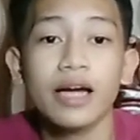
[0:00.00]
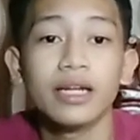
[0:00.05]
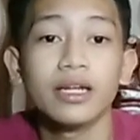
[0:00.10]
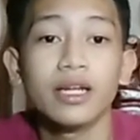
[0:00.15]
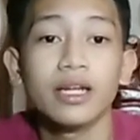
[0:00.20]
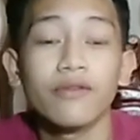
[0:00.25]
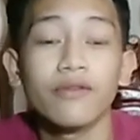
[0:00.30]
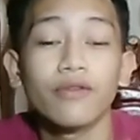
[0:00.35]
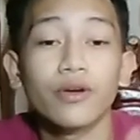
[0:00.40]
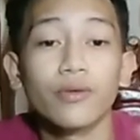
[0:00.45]

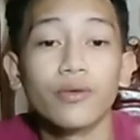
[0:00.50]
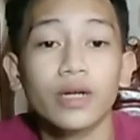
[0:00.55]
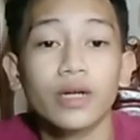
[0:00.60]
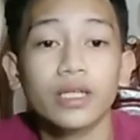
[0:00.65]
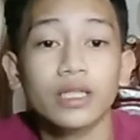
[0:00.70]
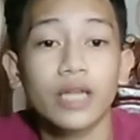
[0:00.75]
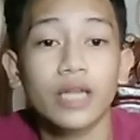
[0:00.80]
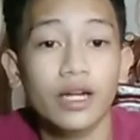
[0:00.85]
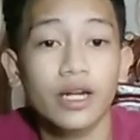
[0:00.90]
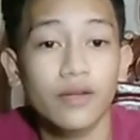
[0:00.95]
And if
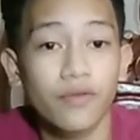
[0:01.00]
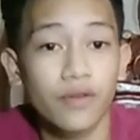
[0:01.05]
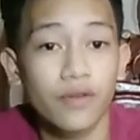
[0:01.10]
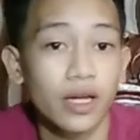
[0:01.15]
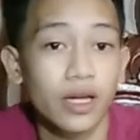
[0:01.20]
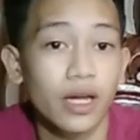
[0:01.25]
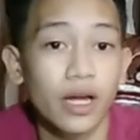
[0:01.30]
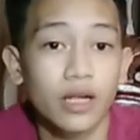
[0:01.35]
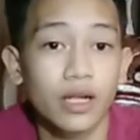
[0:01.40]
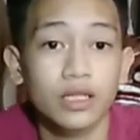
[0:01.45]
you want
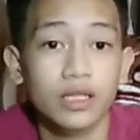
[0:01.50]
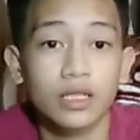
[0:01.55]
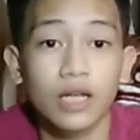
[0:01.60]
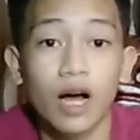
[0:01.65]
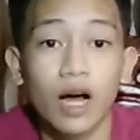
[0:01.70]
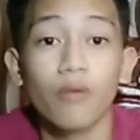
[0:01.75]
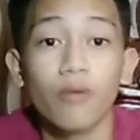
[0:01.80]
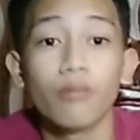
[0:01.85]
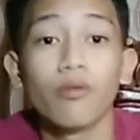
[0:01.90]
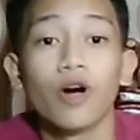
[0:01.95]
anything
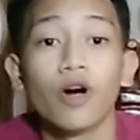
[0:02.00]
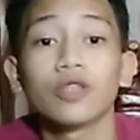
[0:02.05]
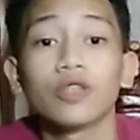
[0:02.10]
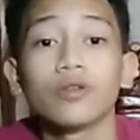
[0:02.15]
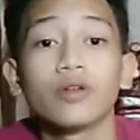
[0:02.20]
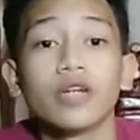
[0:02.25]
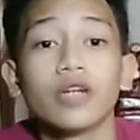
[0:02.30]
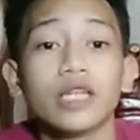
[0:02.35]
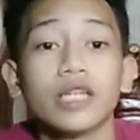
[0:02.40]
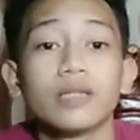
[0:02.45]
else nga ang
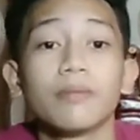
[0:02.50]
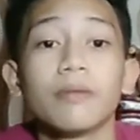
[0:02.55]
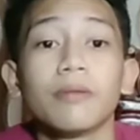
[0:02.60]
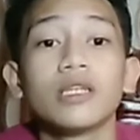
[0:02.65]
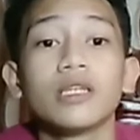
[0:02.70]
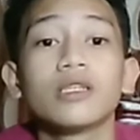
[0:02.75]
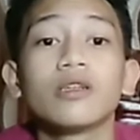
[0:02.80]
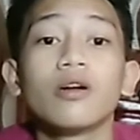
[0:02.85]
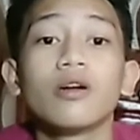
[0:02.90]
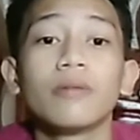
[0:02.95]
buhaton
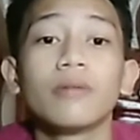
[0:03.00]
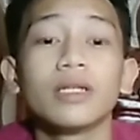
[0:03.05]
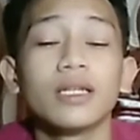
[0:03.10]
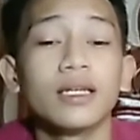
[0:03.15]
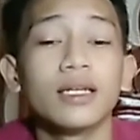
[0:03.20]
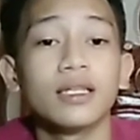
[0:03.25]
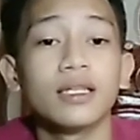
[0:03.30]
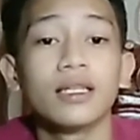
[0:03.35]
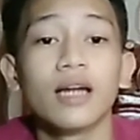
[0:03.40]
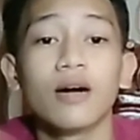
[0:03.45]
guys, please
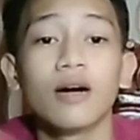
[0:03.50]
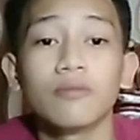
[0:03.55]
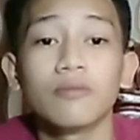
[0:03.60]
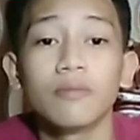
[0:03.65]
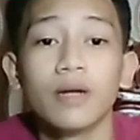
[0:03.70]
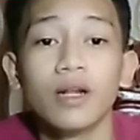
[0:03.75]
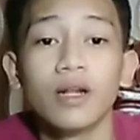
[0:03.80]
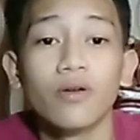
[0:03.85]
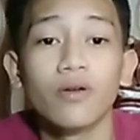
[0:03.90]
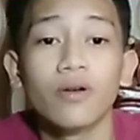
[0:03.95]
comment it
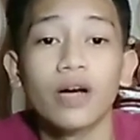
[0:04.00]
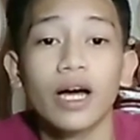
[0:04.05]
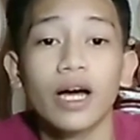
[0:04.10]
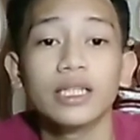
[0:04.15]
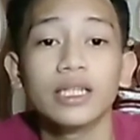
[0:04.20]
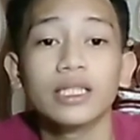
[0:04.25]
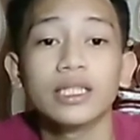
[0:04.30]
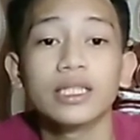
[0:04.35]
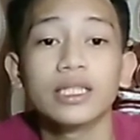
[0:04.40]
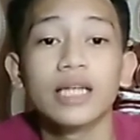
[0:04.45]
down below
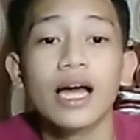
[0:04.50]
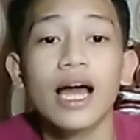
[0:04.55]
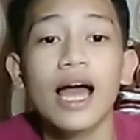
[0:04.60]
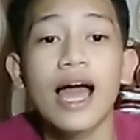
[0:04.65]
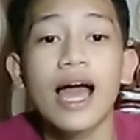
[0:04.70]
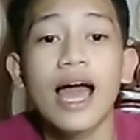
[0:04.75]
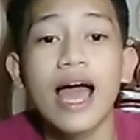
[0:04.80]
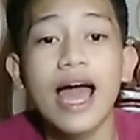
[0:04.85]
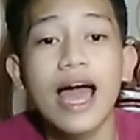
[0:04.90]
guys.